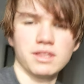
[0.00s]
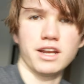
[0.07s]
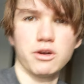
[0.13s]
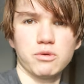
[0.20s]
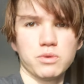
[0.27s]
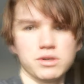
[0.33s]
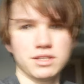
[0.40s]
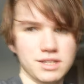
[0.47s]
that I
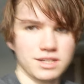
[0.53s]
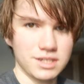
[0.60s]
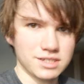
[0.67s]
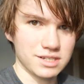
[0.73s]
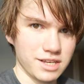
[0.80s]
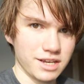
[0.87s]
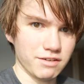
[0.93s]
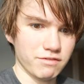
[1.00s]
really need
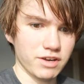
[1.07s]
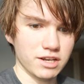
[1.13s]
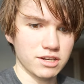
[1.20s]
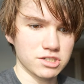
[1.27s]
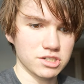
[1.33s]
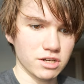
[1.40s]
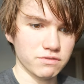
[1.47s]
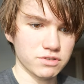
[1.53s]
to take
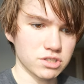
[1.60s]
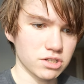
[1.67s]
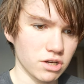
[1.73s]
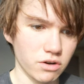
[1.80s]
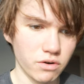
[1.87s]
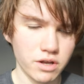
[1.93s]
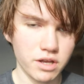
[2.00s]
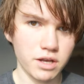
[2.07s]
advantage of.
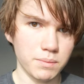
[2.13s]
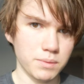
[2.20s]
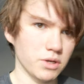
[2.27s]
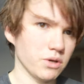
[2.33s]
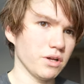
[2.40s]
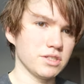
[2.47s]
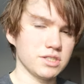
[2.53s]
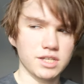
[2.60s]
So I'm gonna
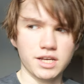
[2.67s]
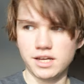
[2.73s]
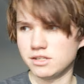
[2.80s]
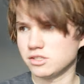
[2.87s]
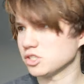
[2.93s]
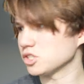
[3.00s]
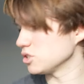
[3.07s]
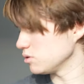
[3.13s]
go outside
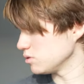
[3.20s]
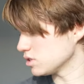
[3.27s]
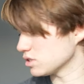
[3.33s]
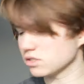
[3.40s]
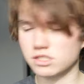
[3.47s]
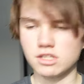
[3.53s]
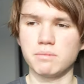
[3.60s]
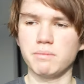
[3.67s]
and shoot
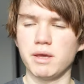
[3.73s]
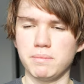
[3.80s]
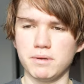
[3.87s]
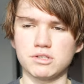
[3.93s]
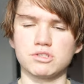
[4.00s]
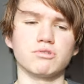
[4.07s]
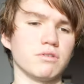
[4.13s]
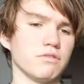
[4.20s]
some
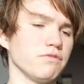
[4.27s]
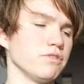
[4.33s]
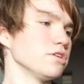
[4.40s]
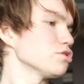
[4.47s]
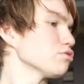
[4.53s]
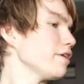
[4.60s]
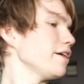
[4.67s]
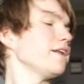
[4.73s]
epic drone
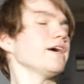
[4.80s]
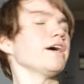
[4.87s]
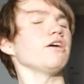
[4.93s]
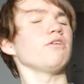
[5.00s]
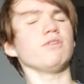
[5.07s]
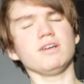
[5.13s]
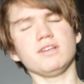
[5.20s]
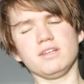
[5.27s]
footage right
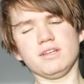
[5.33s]
now.